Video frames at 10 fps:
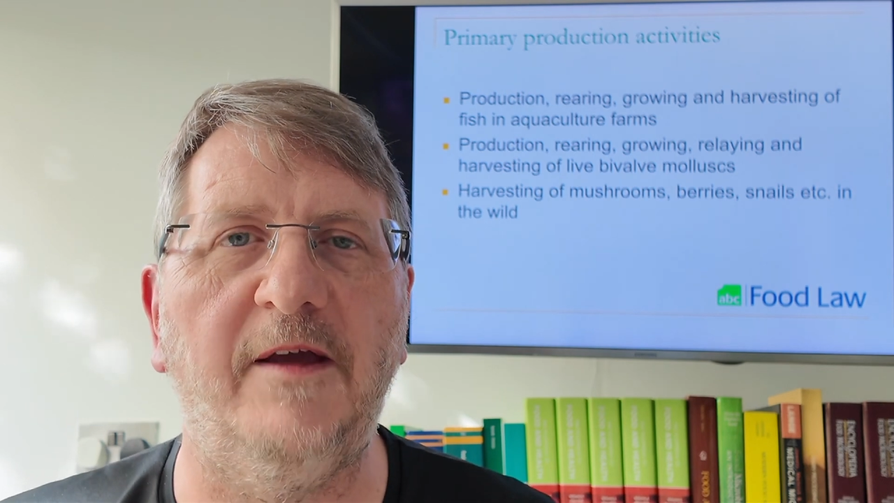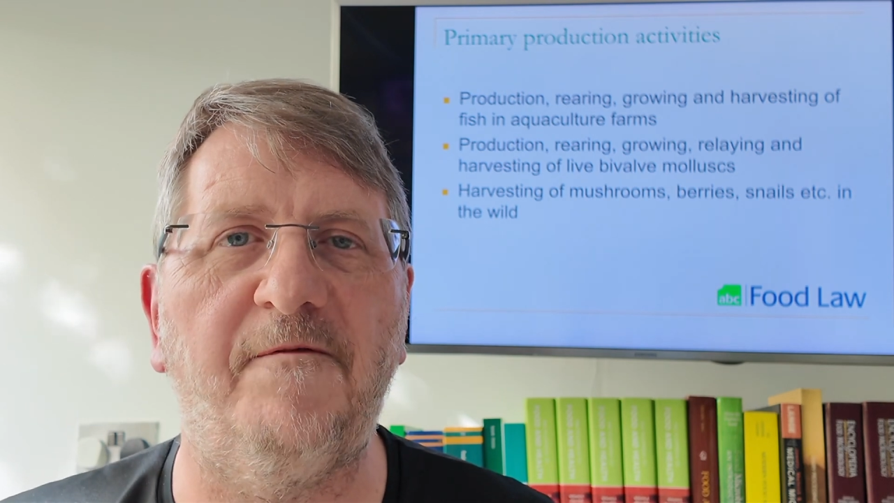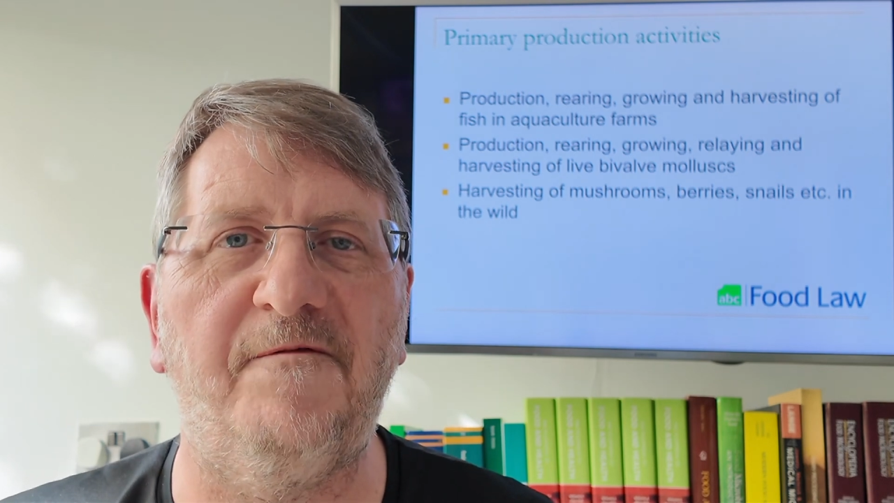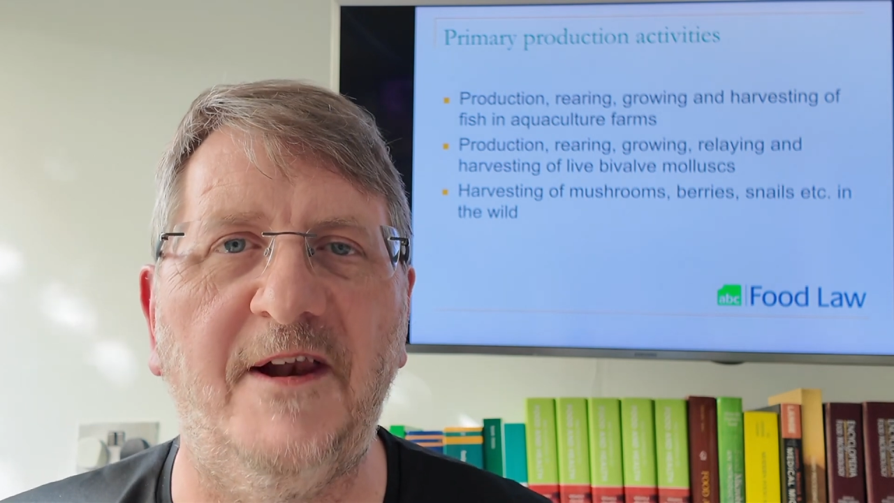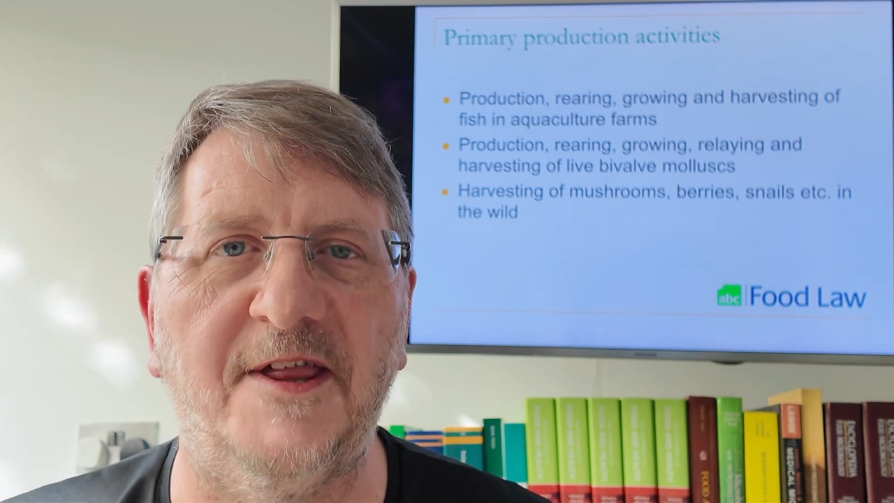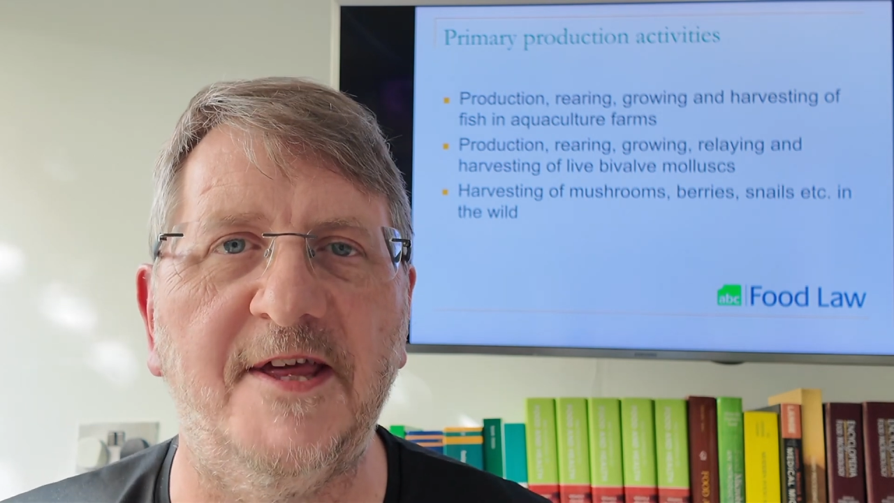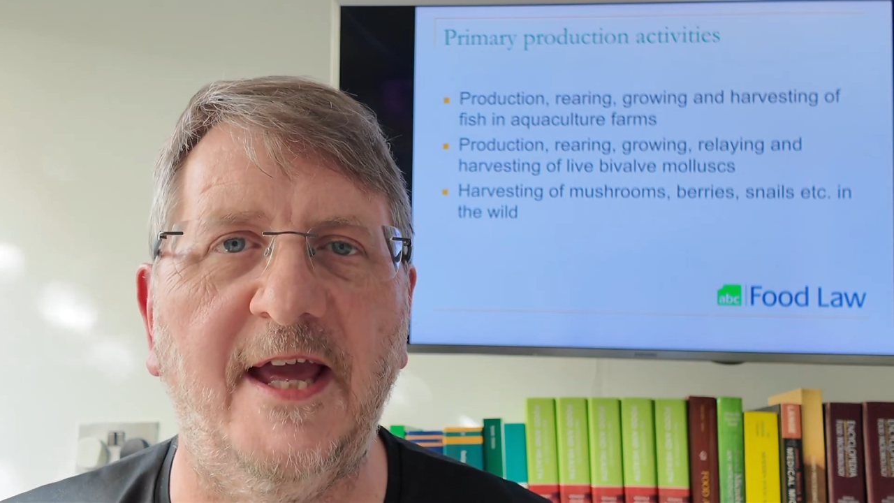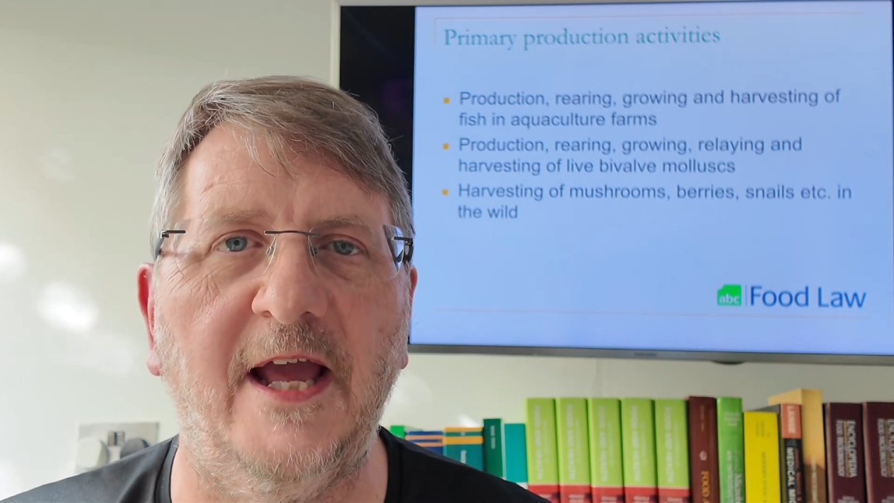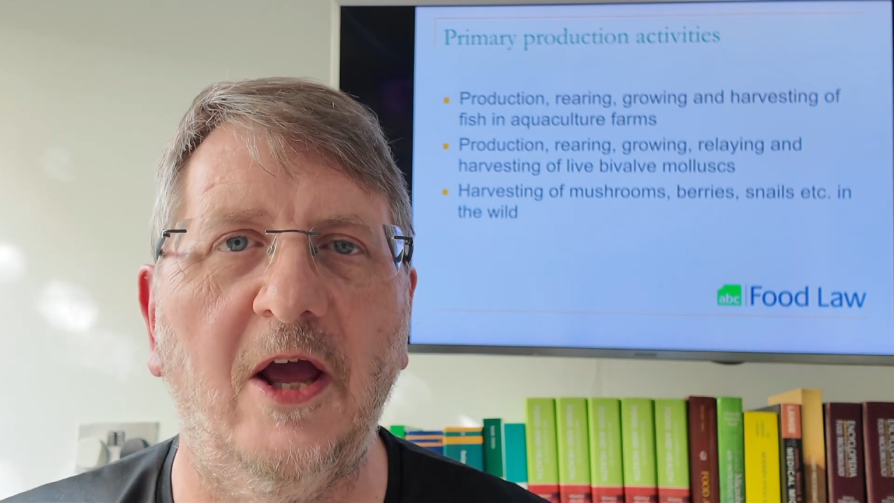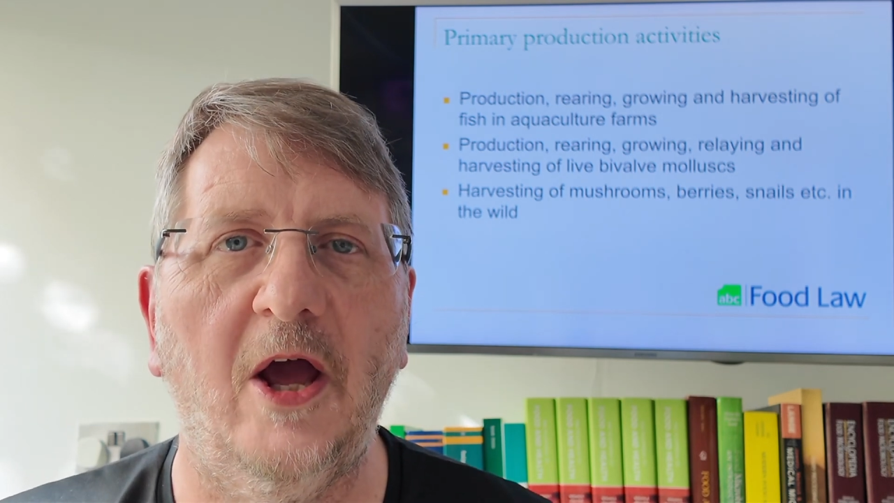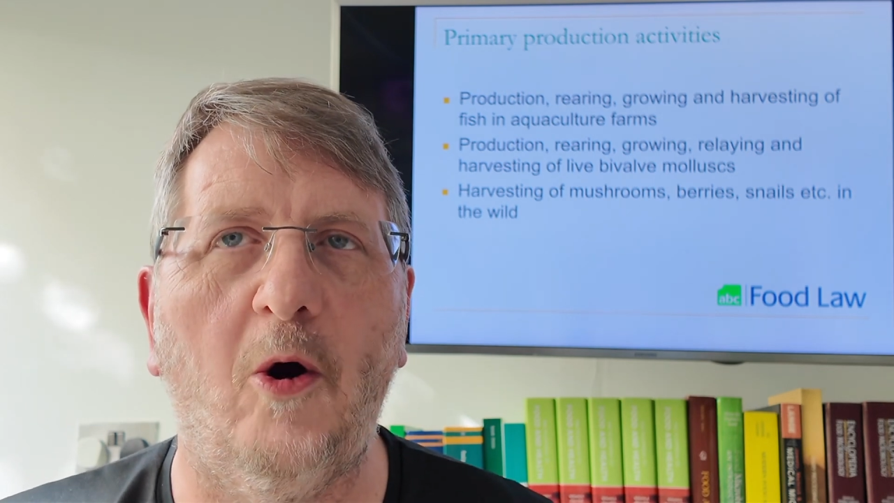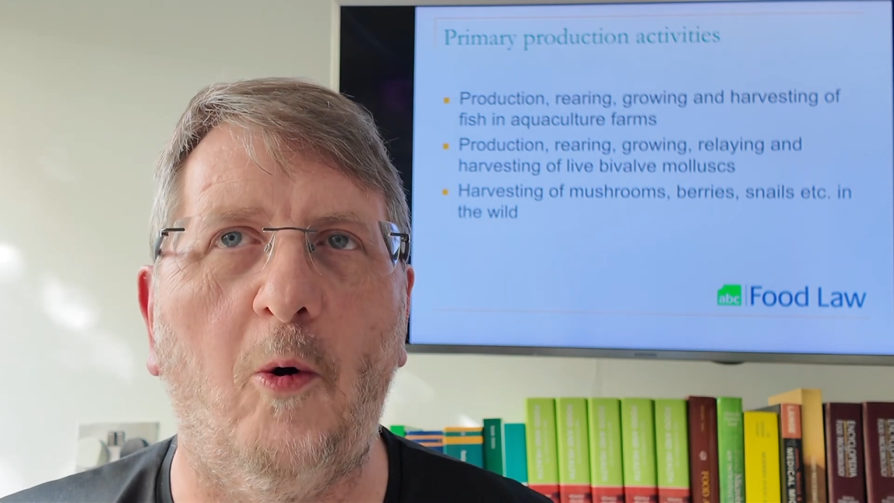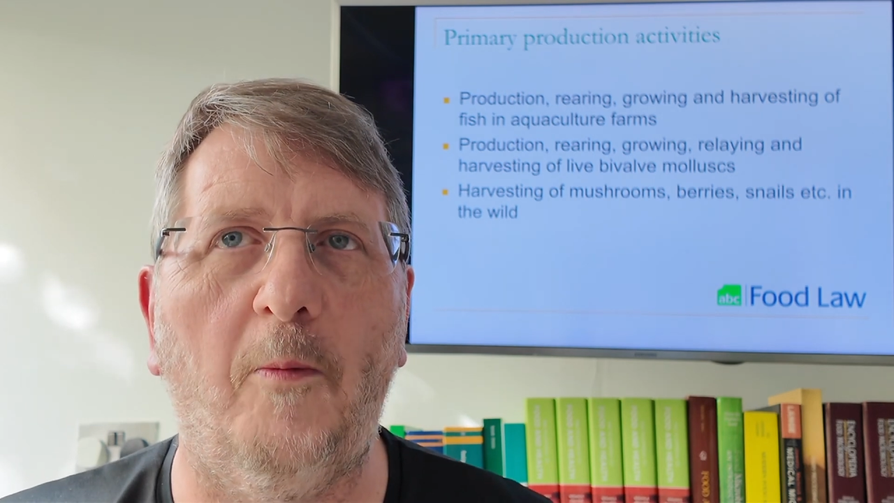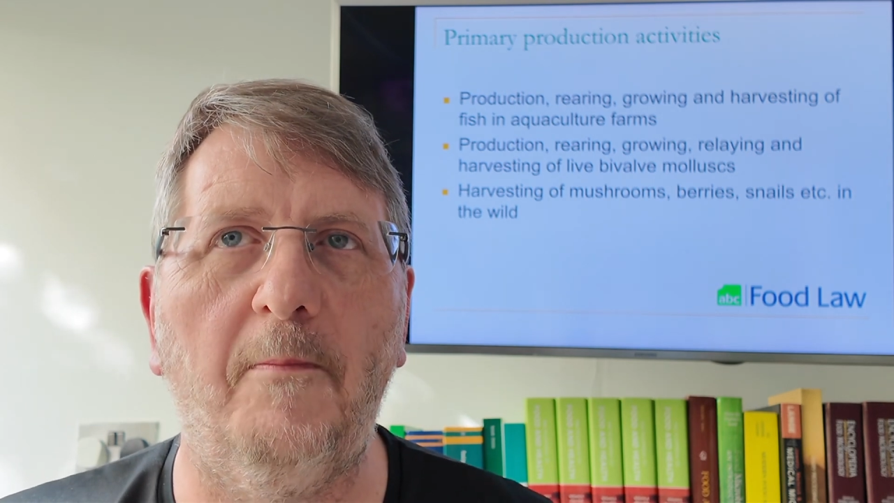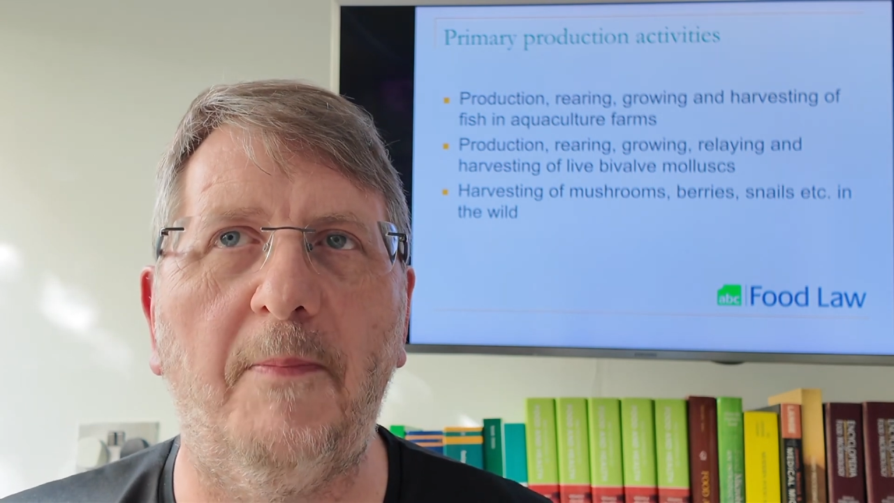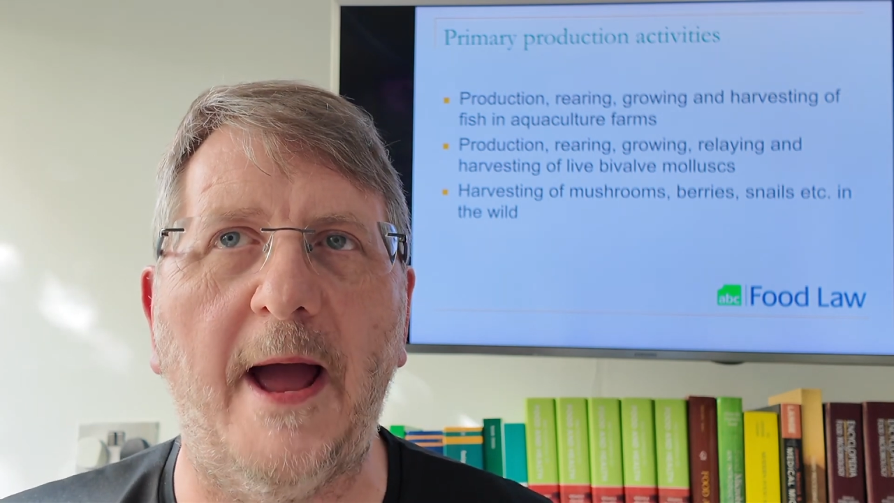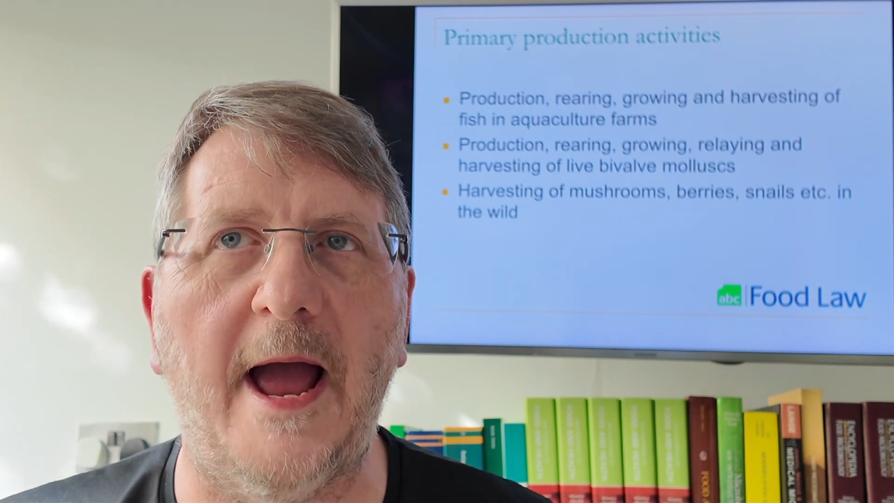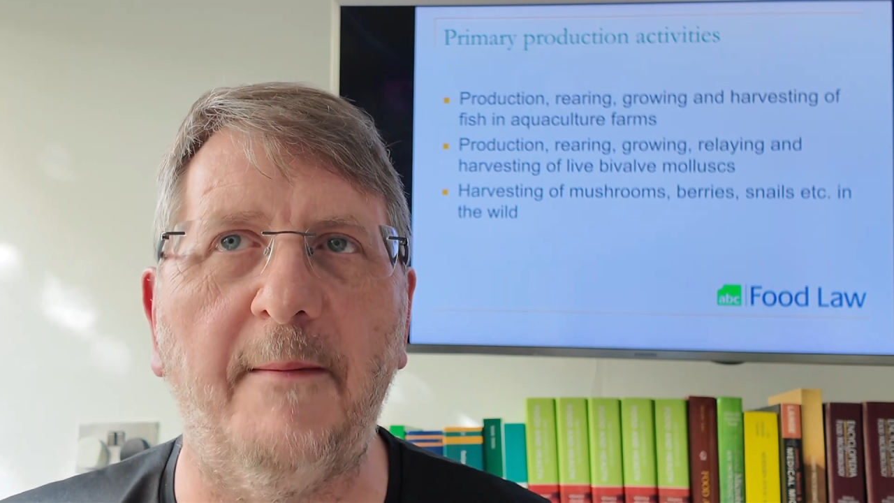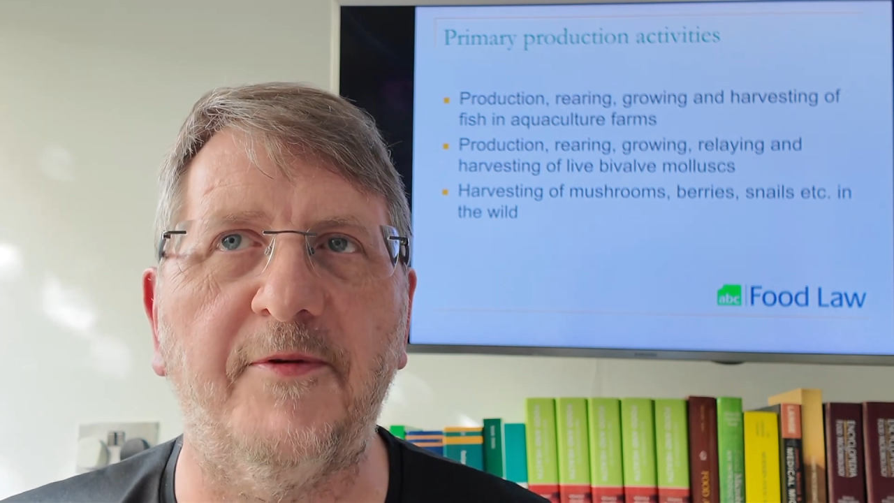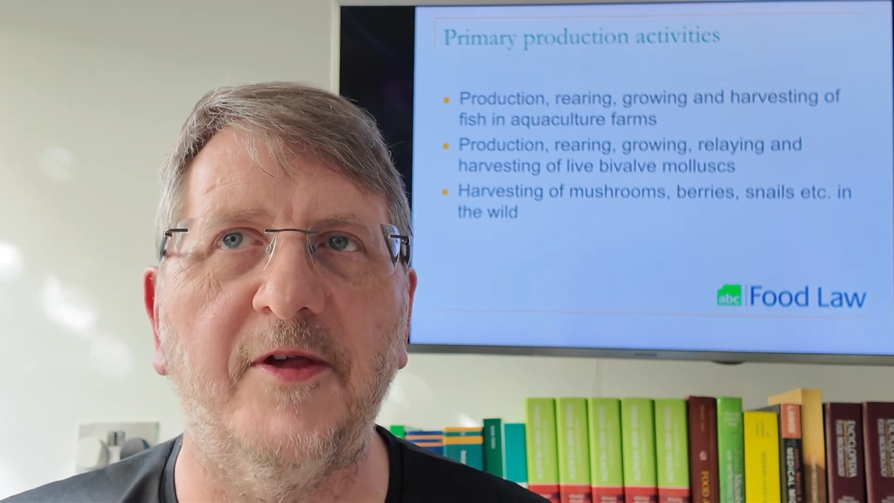filleting or
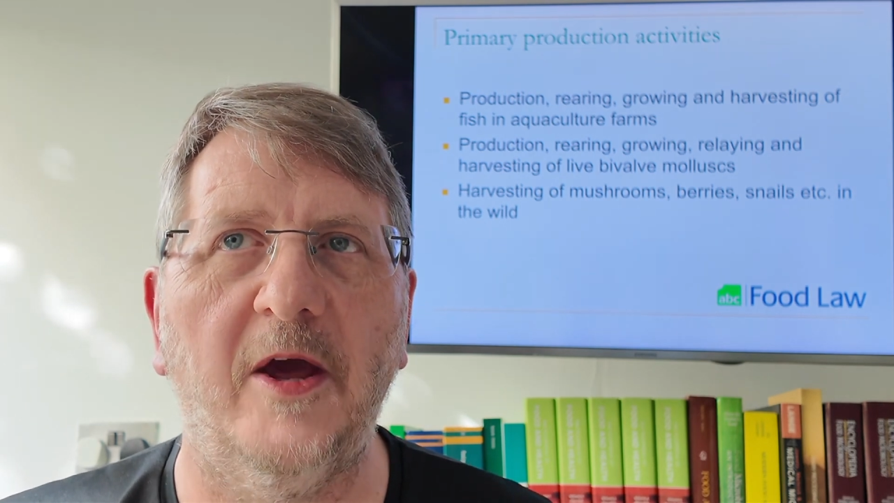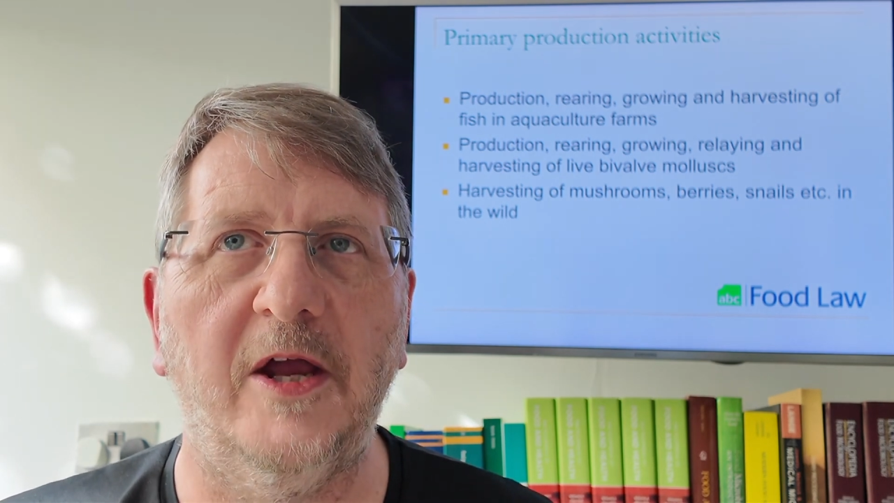perhaps